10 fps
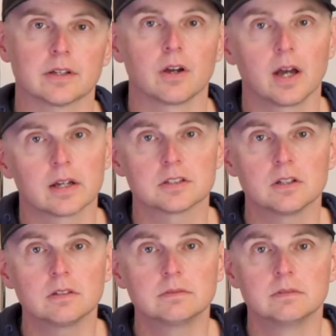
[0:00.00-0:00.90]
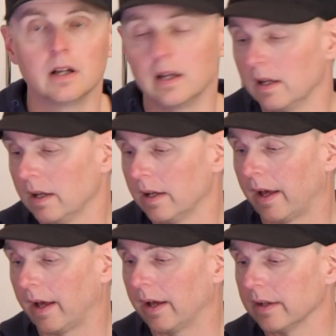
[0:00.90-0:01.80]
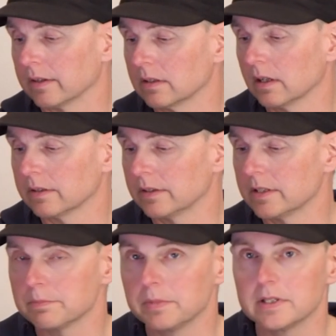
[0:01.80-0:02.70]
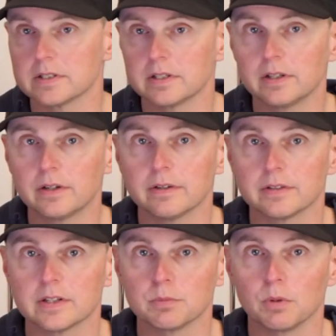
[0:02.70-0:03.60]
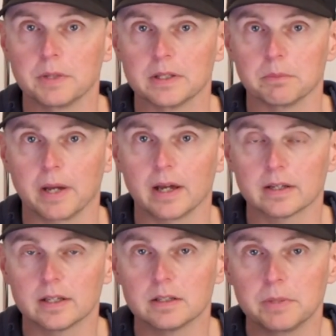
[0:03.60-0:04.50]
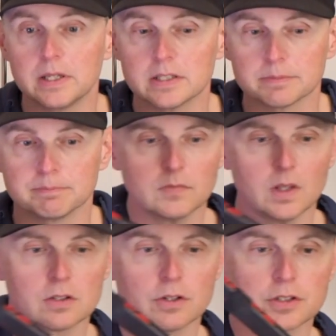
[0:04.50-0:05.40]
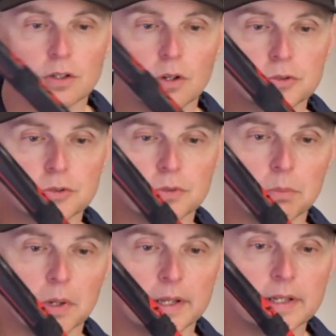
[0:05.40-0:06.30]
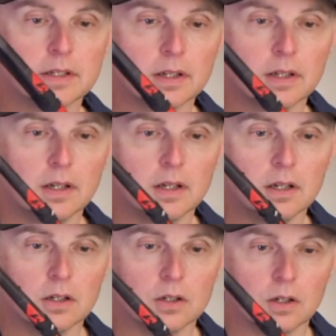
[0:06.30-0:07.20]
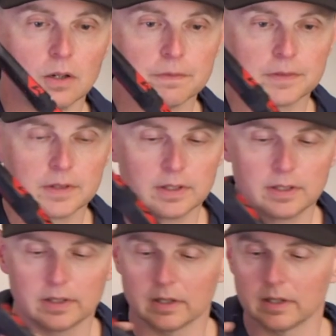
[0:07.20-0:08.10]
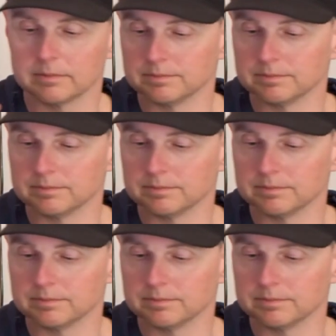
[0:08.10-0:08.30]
a hacksaw and cut this piece here. This will be the back end piece, so it's close to the blade of the